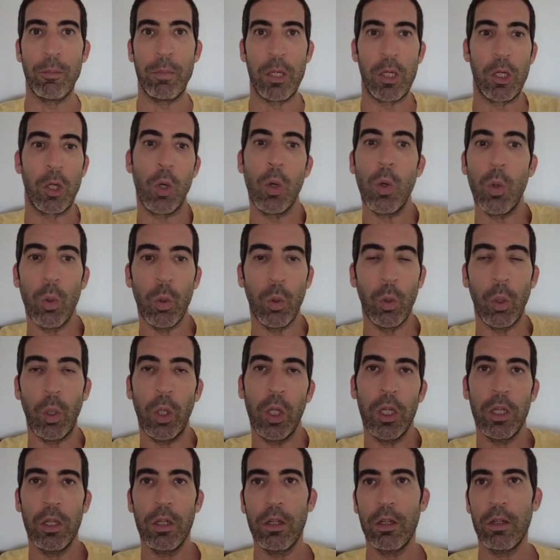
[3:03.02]
be
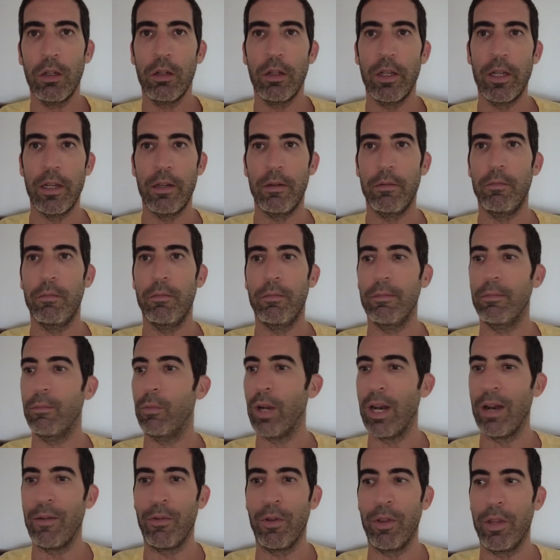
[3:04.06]
cool in
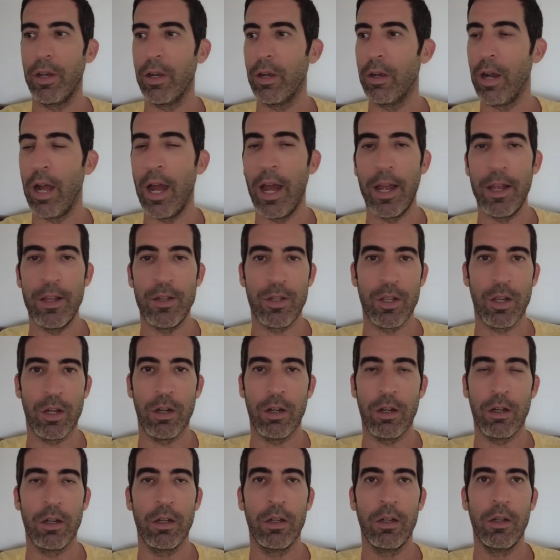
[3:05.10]
whatever their eyes
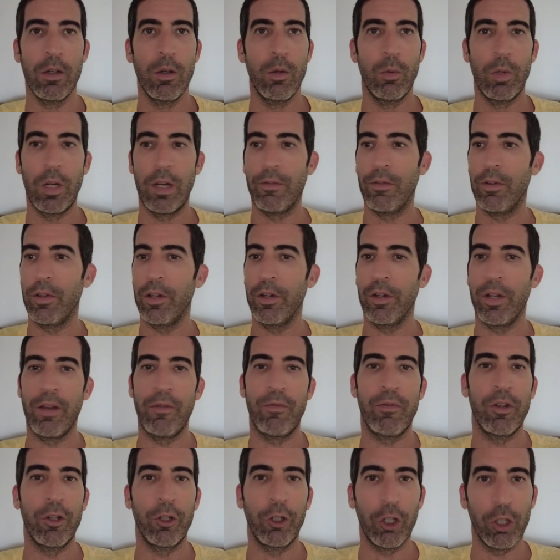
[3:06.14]
are, whatever their
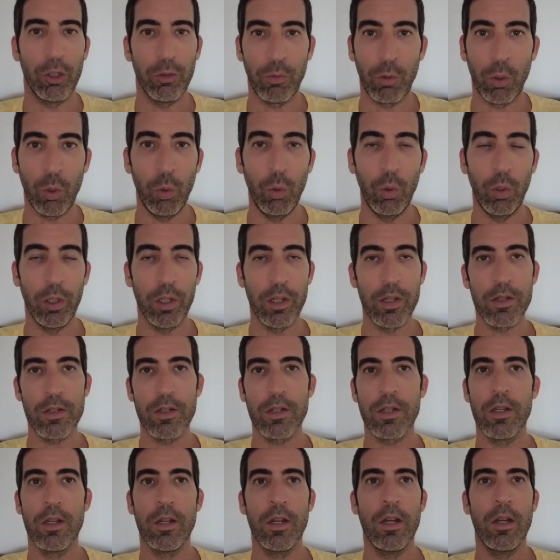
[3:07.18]
definition of cool
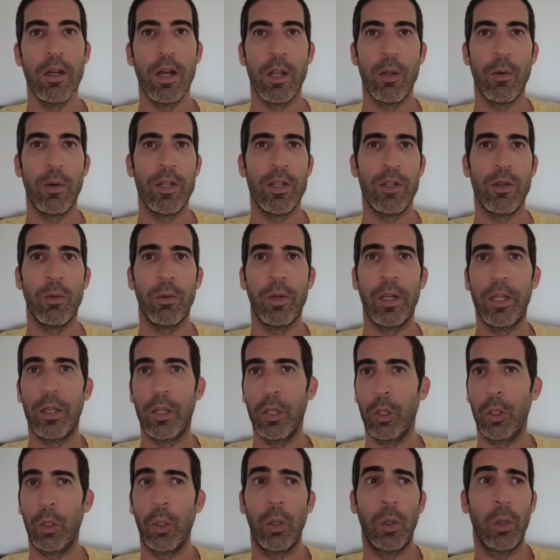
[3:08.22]
is. Otherwise you don't get
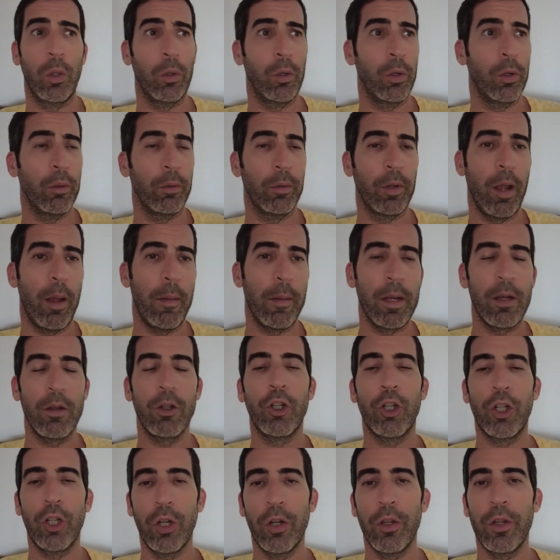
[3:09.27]
the girl, or you don't. I mean,
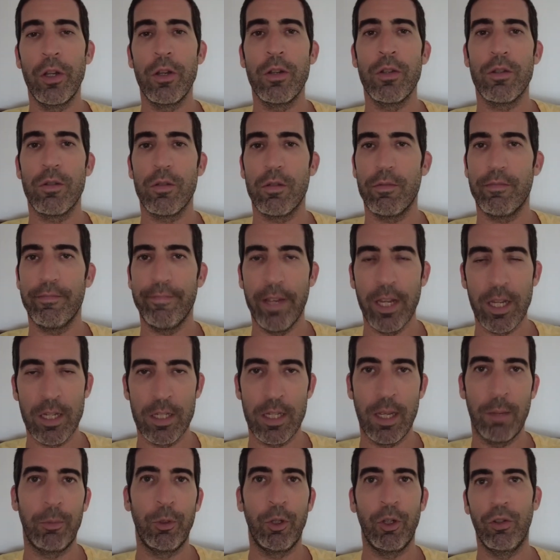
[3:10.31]
sure, there's
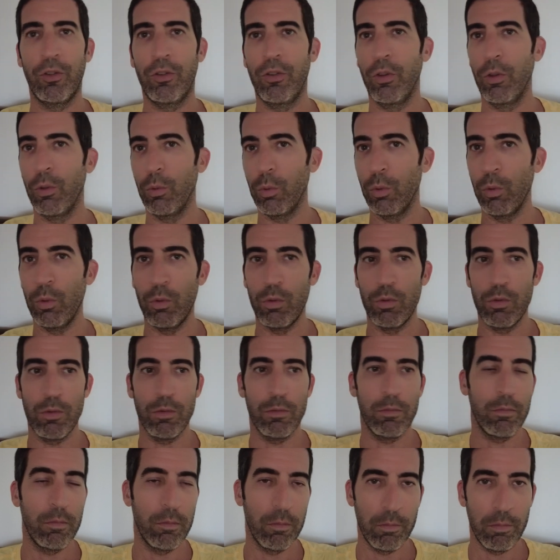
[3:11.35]
exception to the rule.
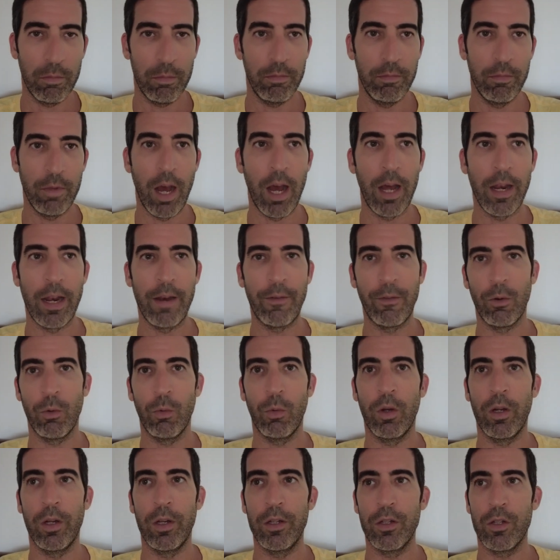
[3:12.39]
Not
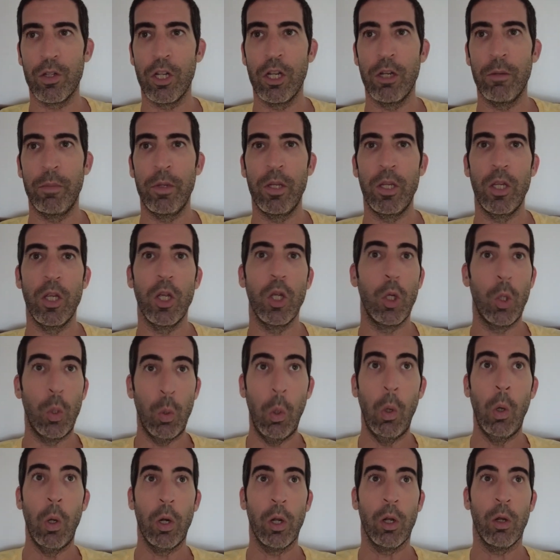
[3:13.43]
everyone is going to be
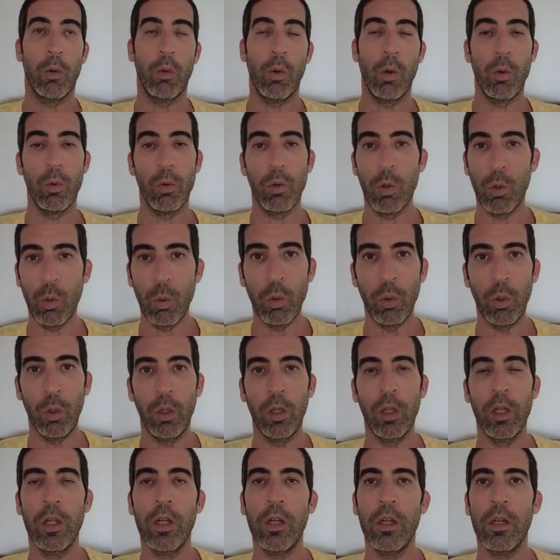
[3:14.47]
quote unquote
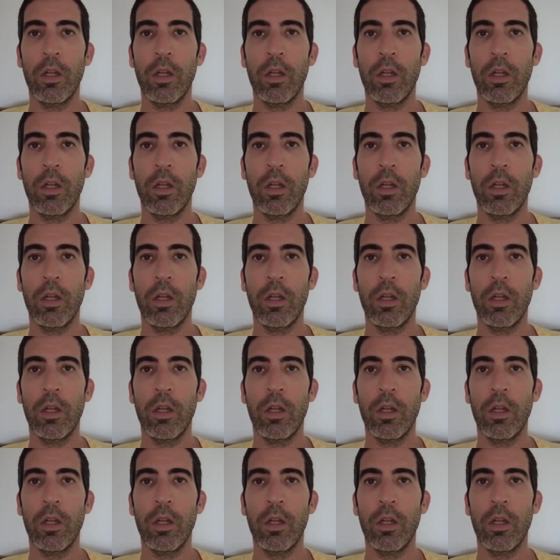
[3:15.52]
cool